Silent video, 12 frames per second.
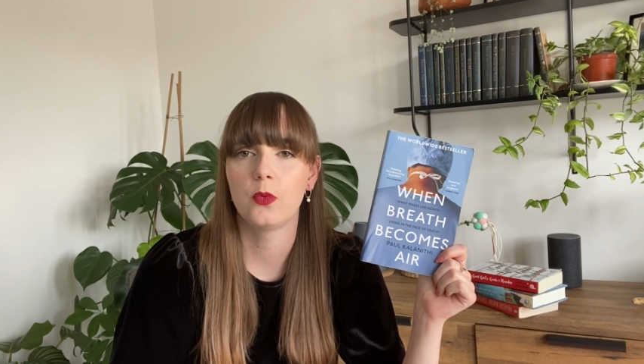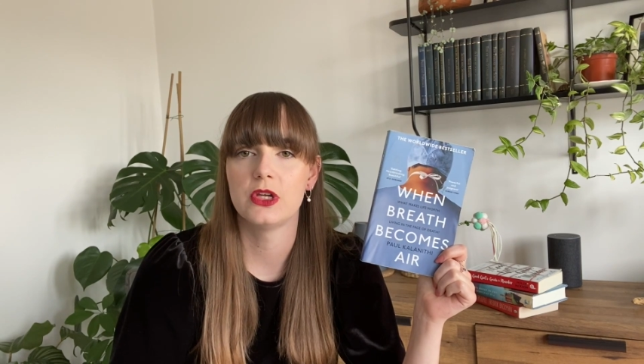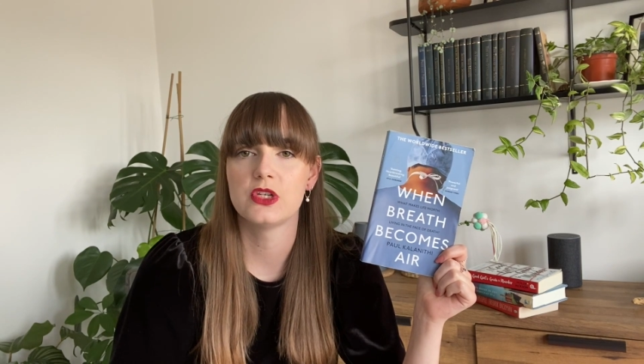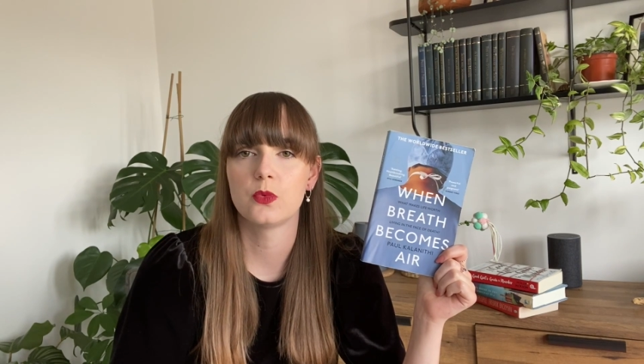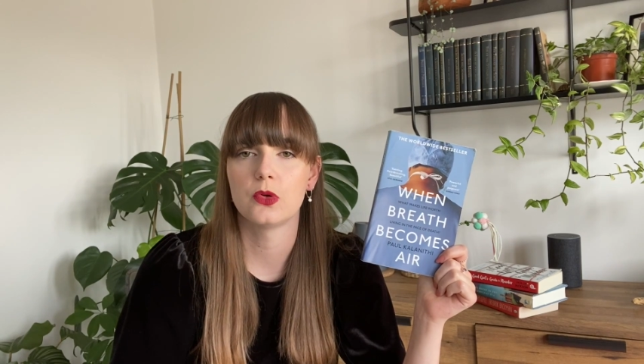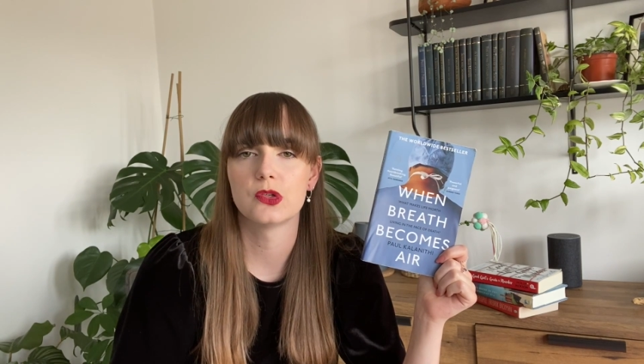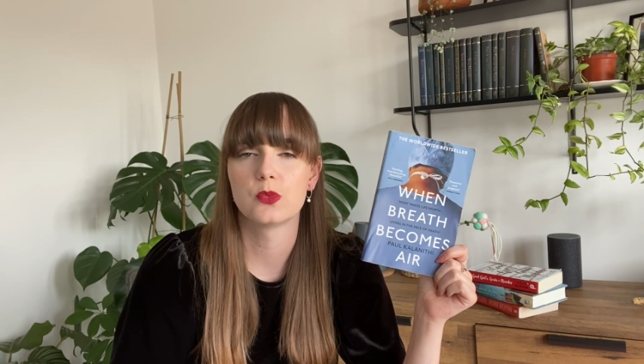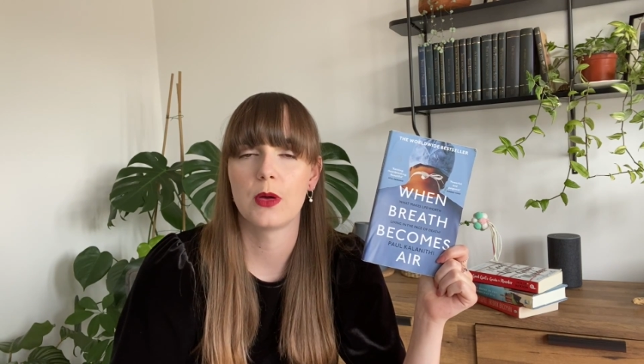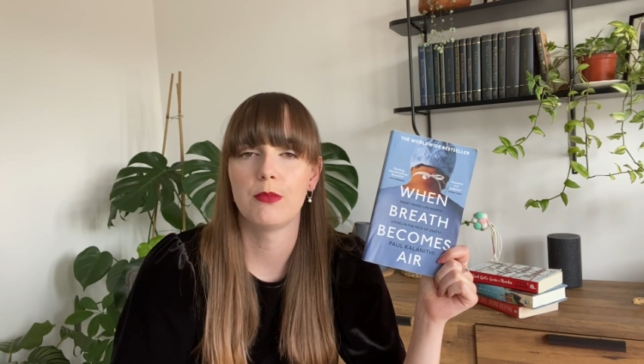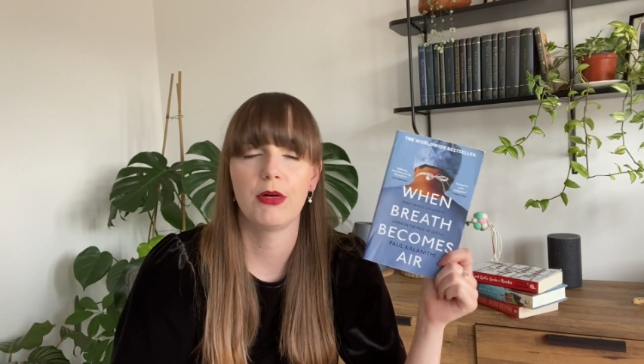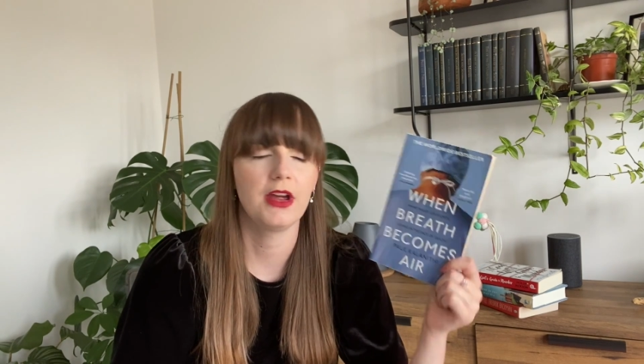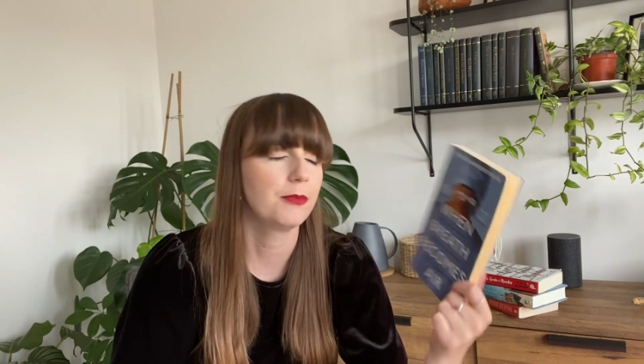which was
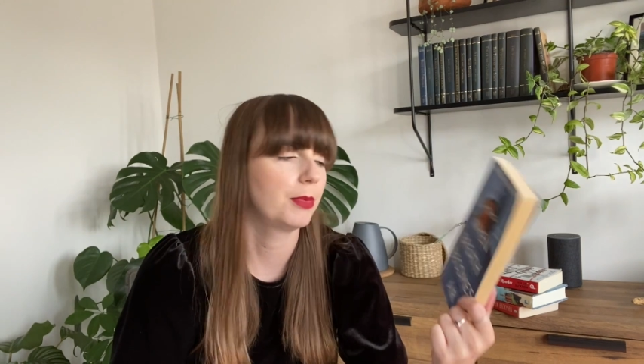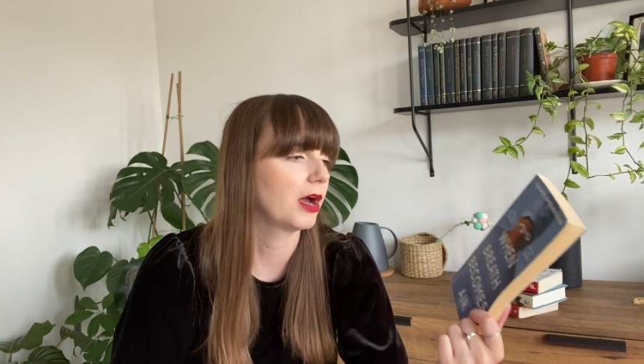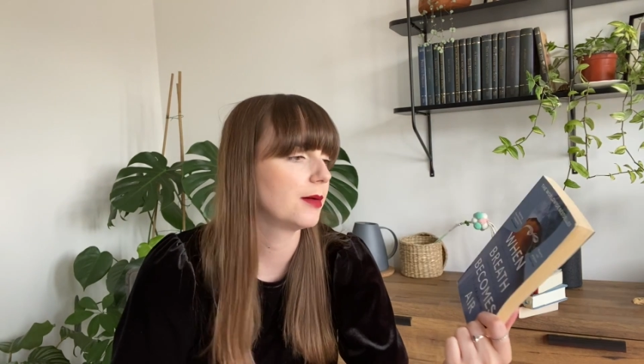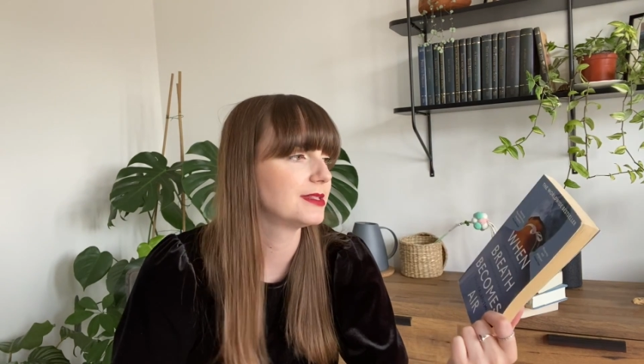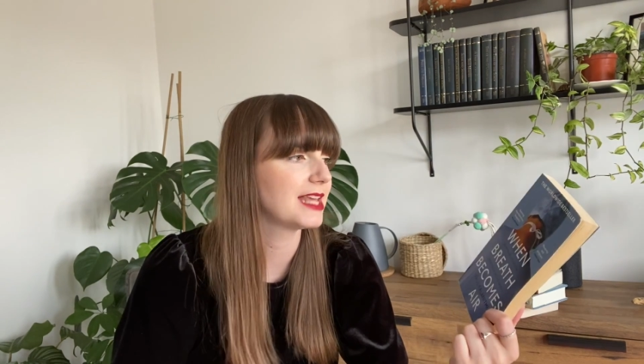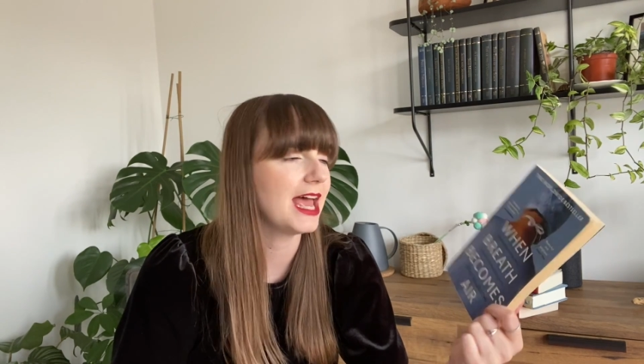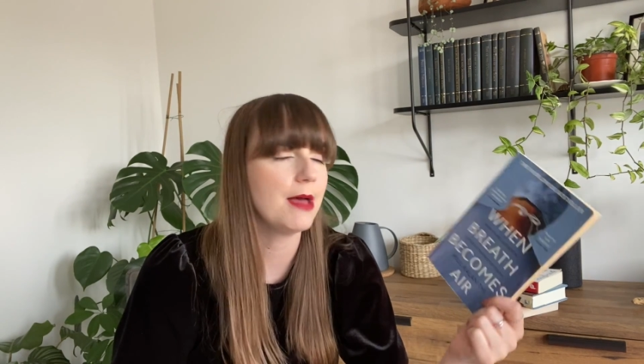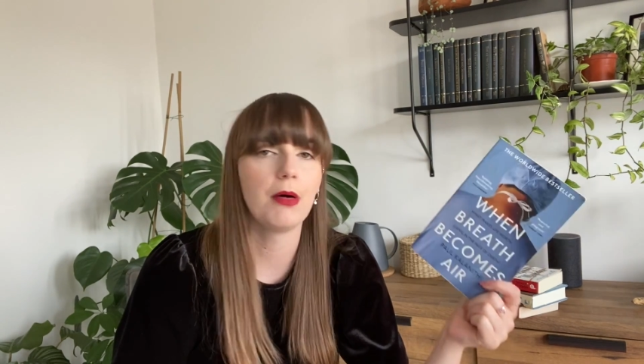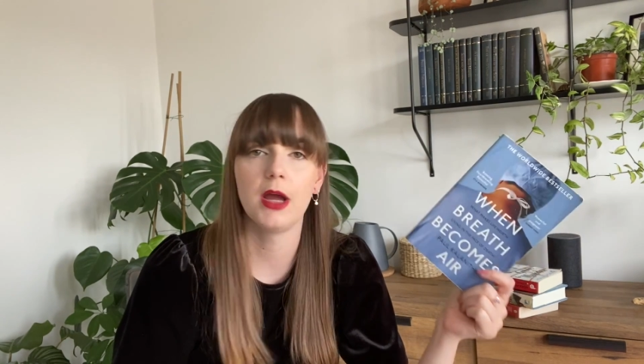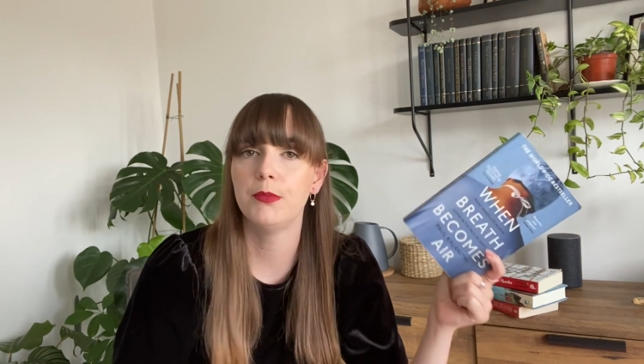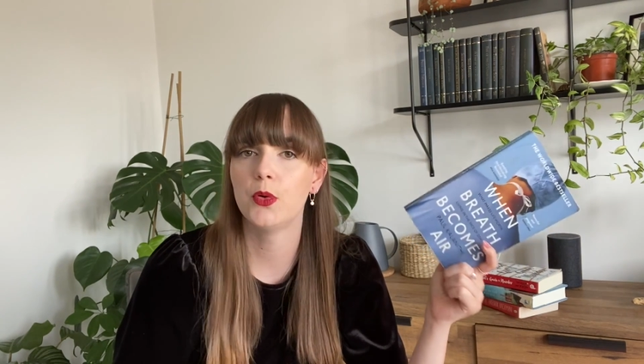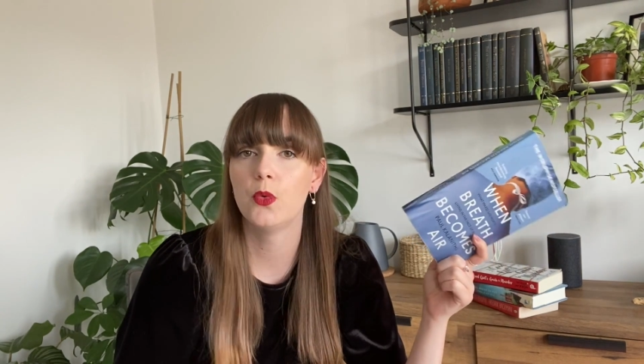When Breath Becomes Air
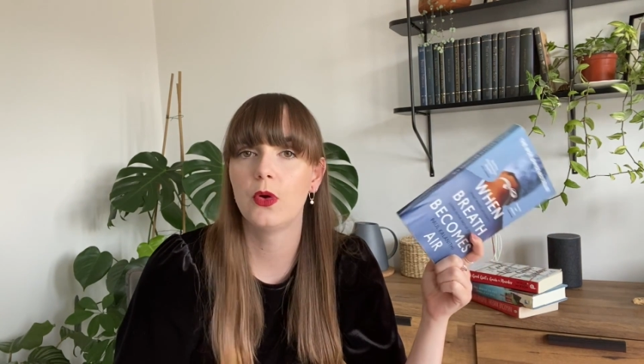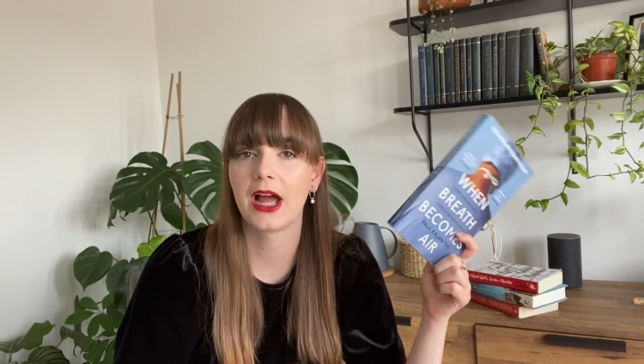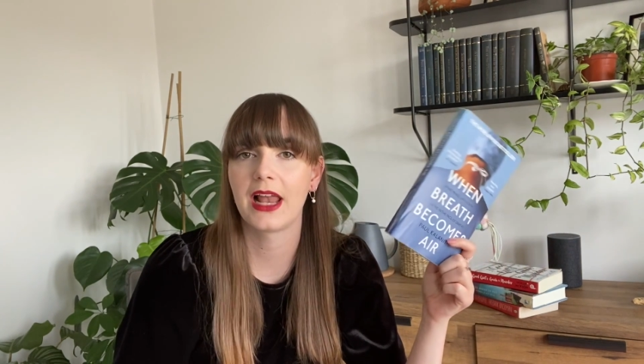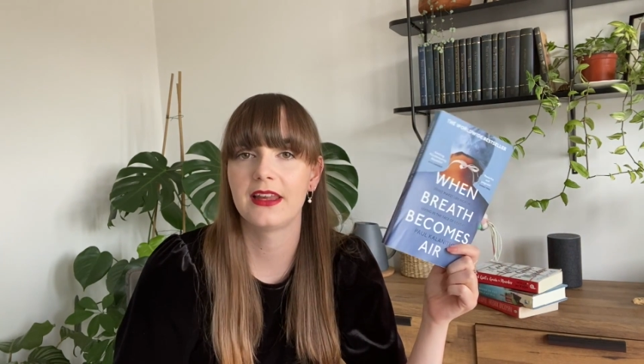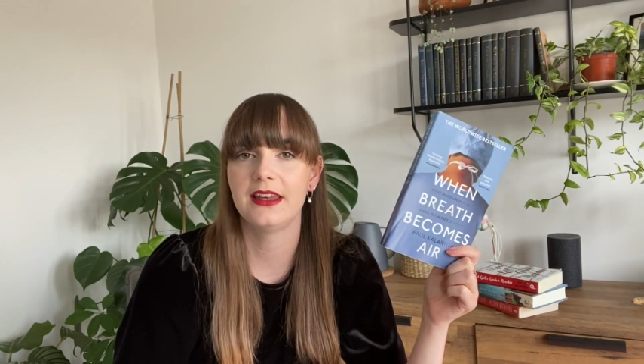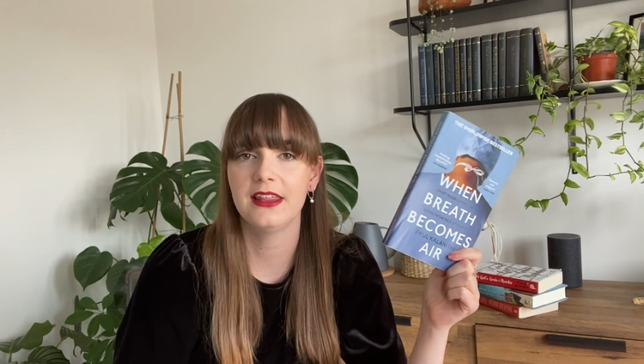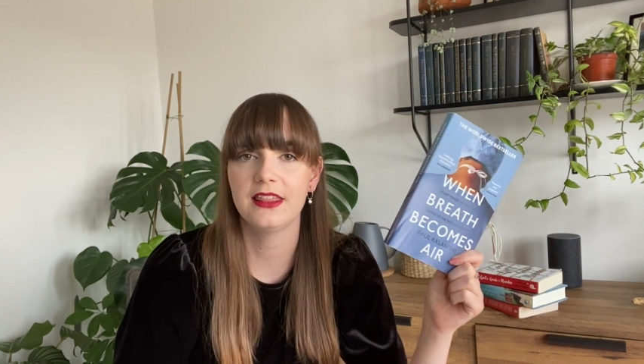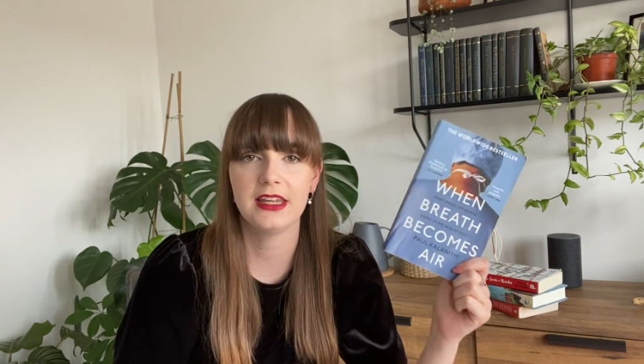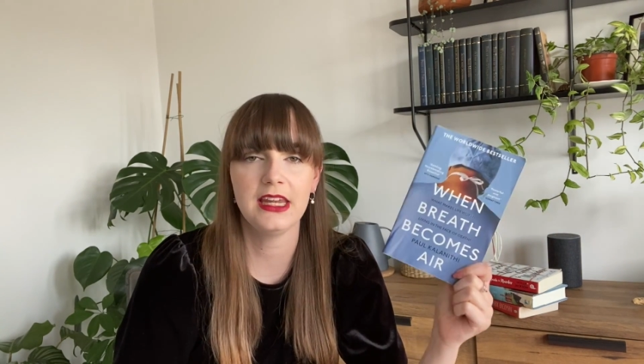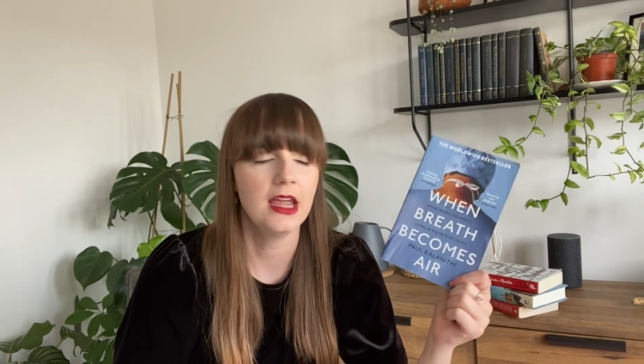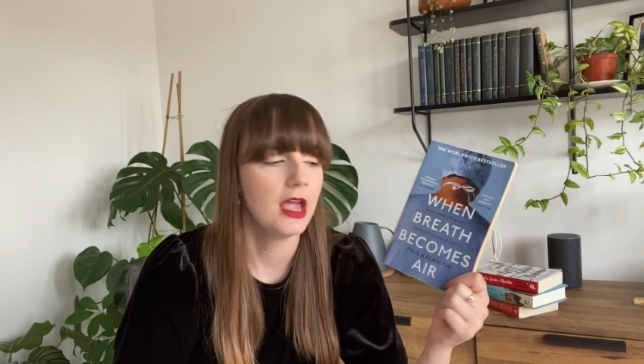by Paul Kalanithi.